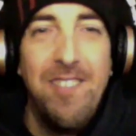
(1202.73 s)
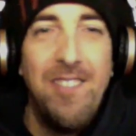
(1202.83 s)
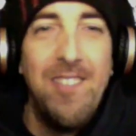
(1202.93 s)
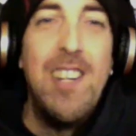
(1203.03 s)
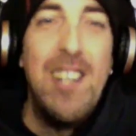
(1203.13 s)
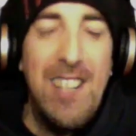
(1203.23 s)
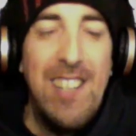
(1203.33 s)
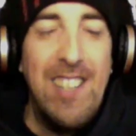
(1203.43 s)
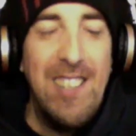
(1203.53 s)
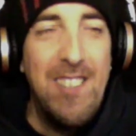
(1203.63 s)

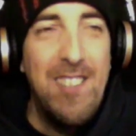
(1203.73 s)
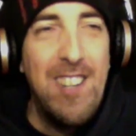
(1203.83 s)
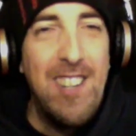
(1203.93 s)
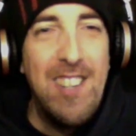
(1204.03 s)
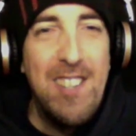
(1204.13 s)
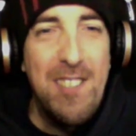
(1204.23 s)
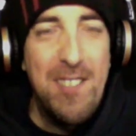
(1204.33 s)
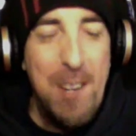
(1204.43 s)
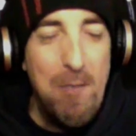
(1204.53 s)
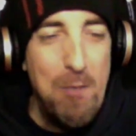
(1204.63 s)
Yeah. That's the
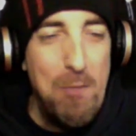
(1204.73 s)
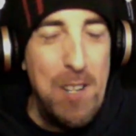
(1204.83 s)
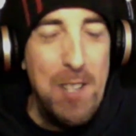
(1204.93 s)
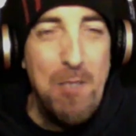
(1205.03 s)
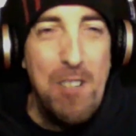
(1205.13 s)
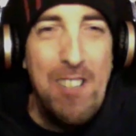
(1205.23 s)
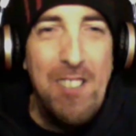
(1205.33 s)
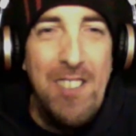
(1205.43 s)
same with me as well.